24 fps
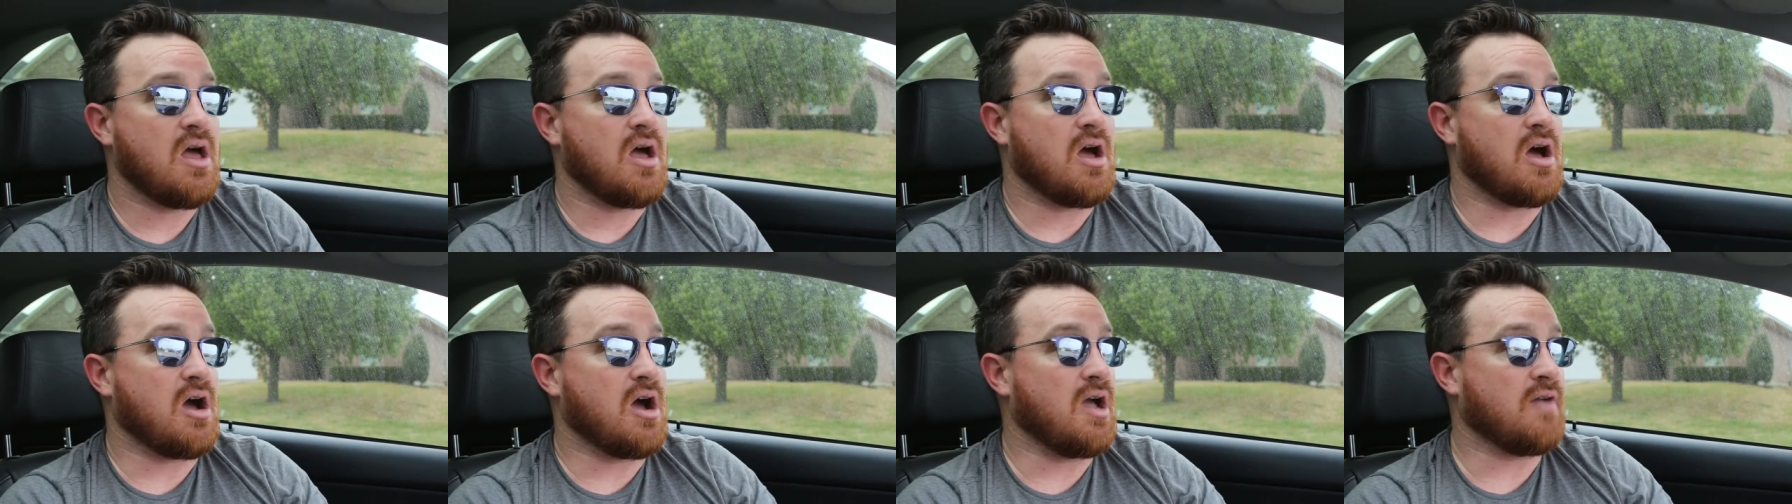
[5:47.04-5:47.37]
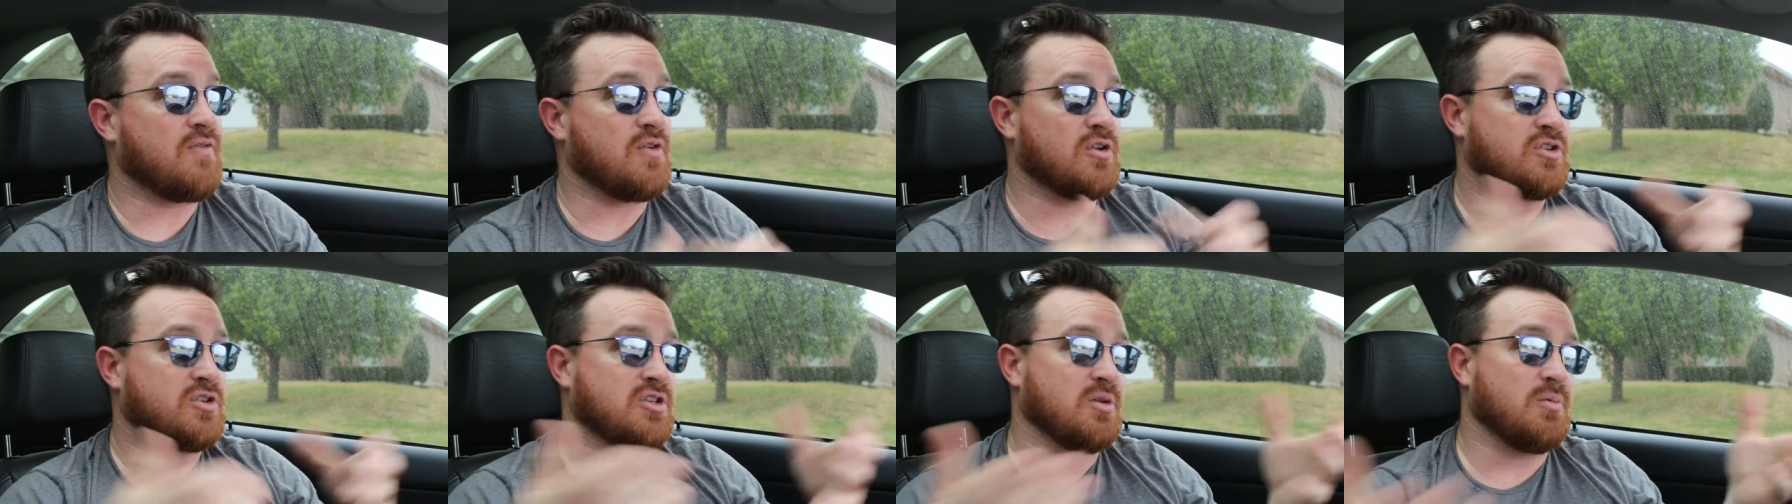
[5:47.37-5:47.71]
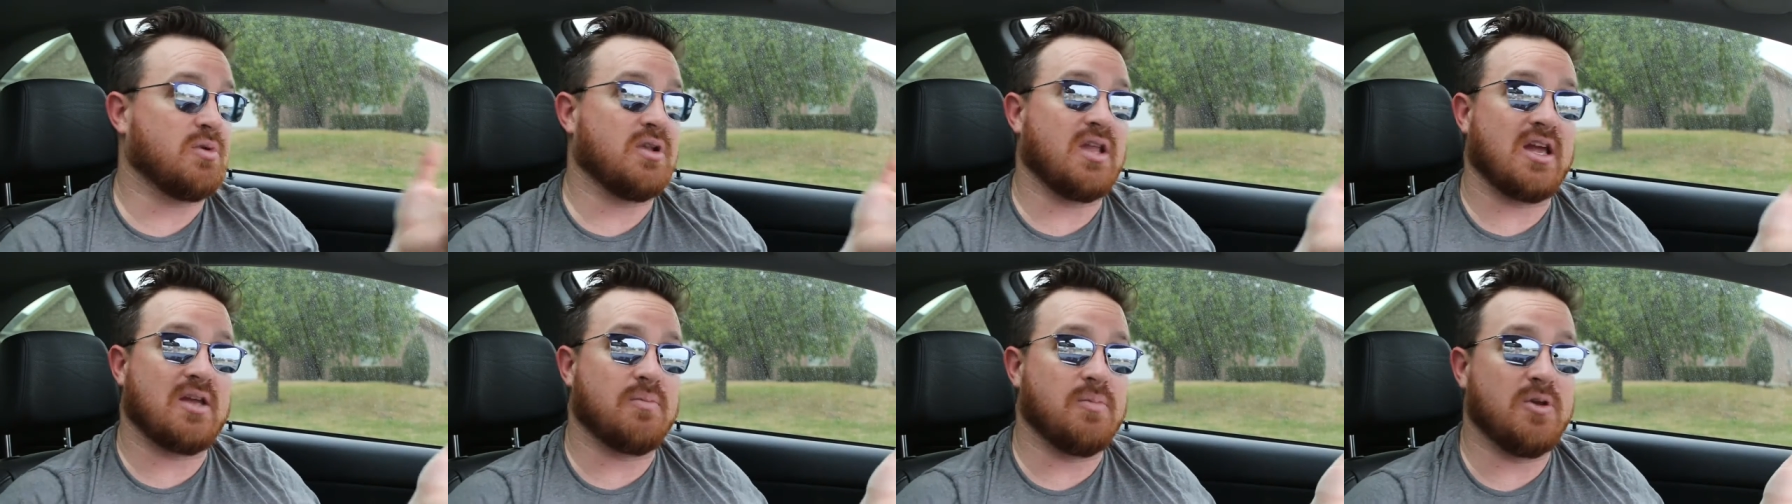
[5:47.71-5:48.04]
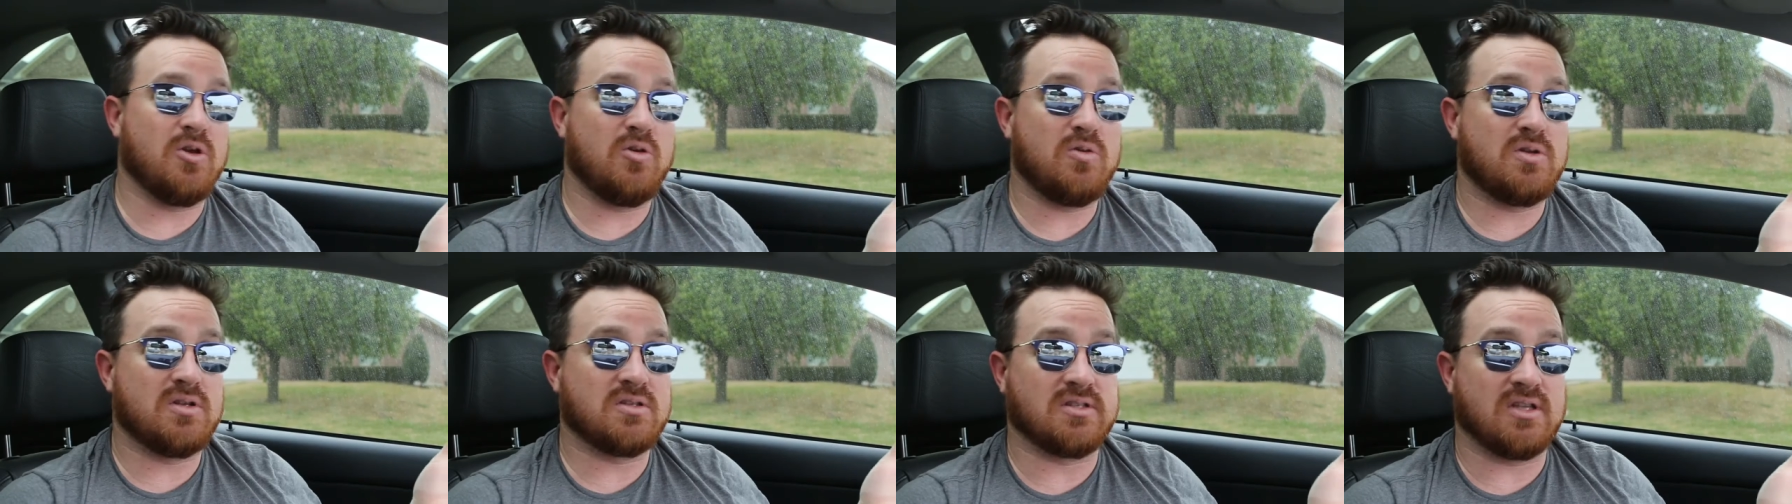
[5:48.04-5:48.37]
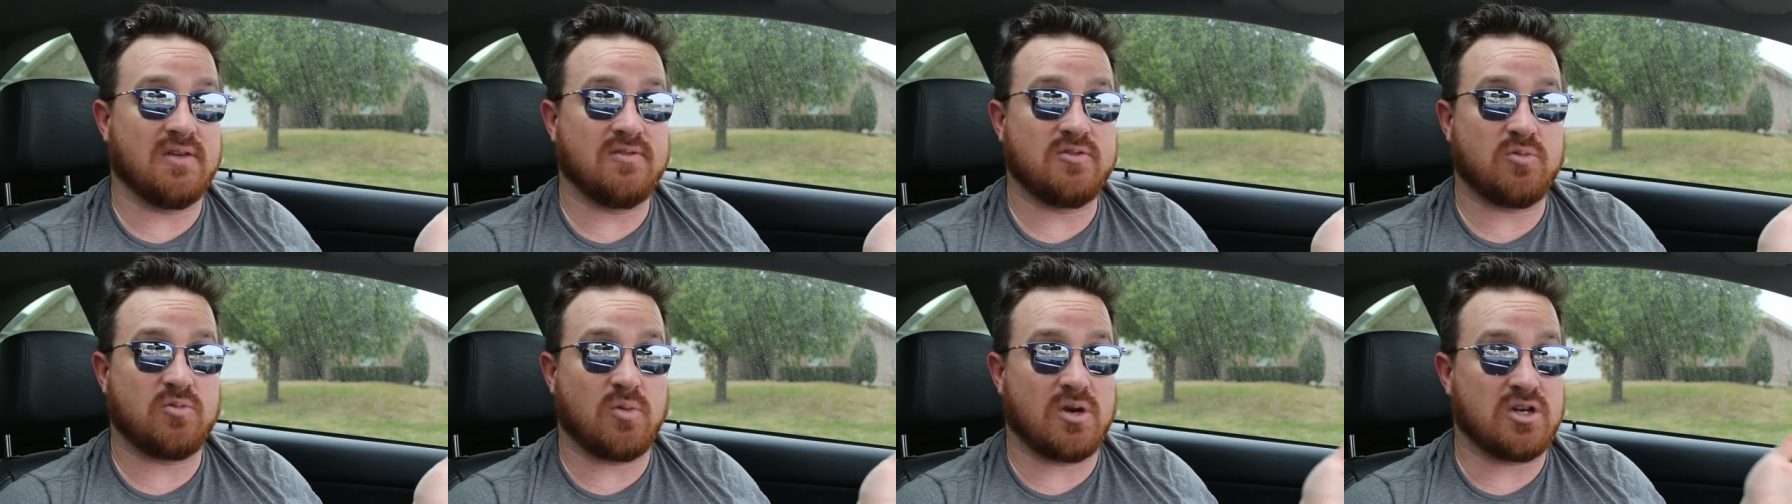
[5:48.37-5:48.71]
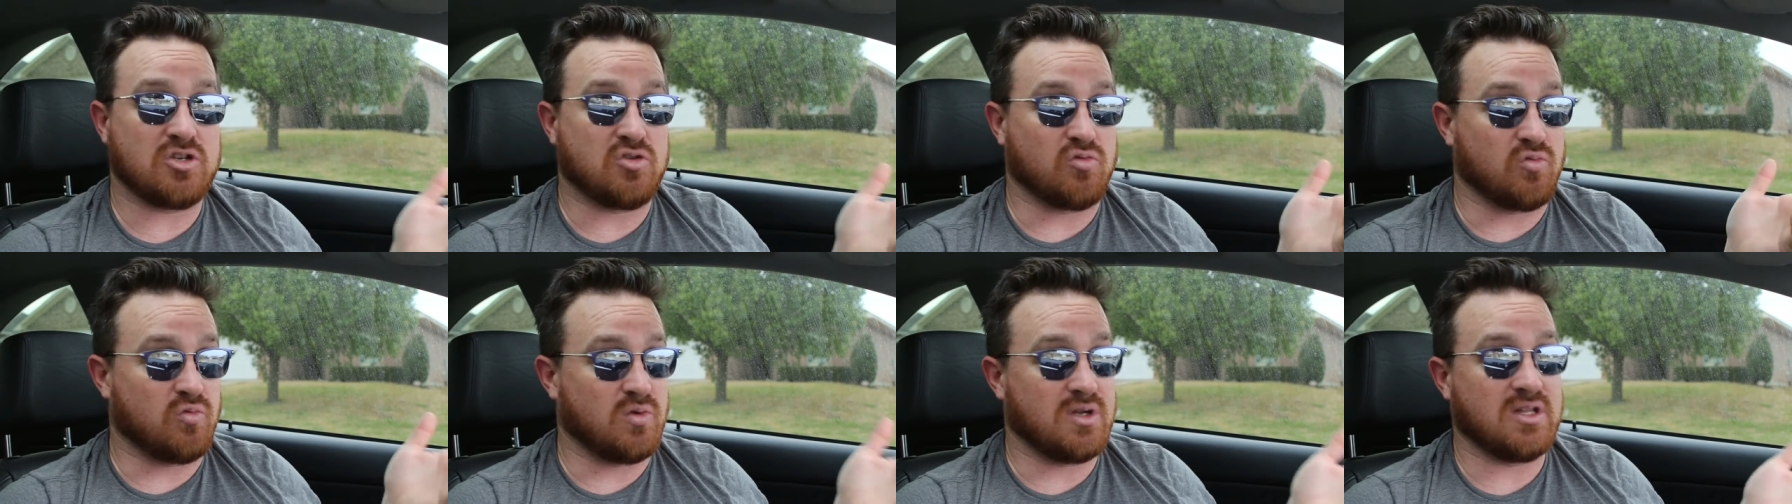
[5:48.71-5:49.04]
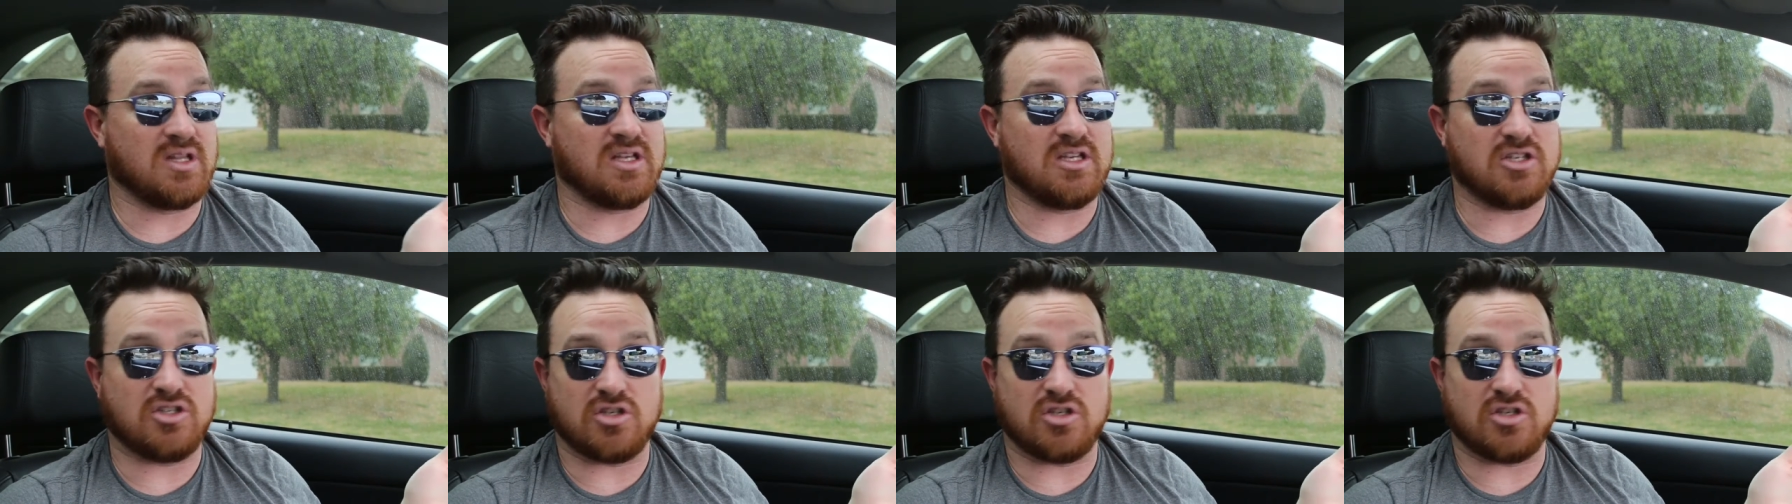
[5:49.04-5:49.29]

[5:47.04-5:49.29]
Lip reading: If you're someone like me who just lives where it's really